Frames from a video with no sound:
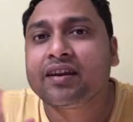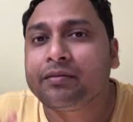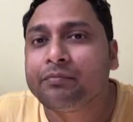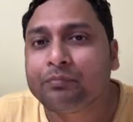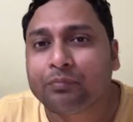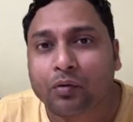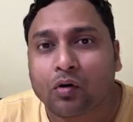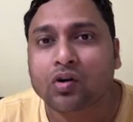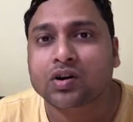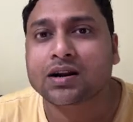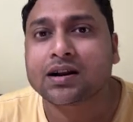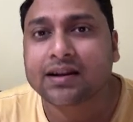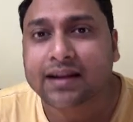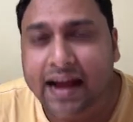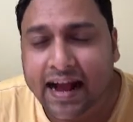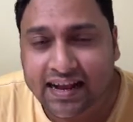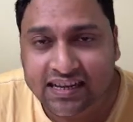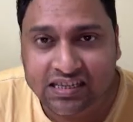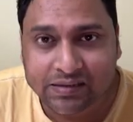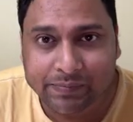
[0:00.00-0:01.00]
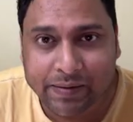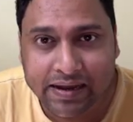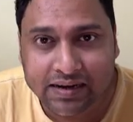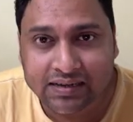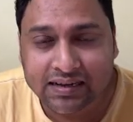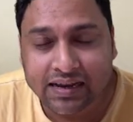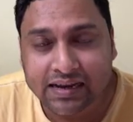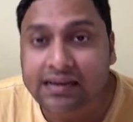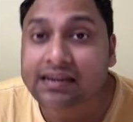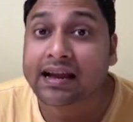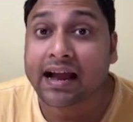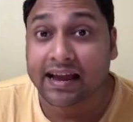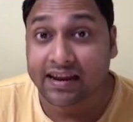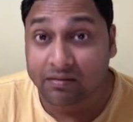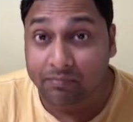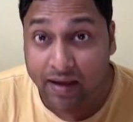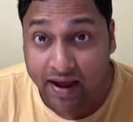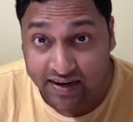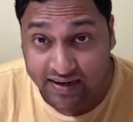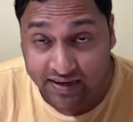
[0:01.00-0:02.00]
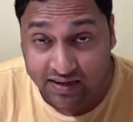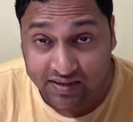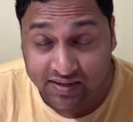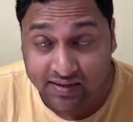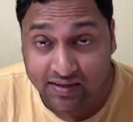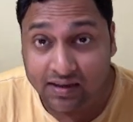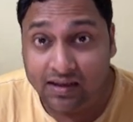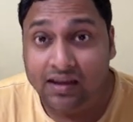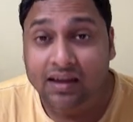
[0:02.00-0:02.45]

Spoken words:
important aspect in kinematics,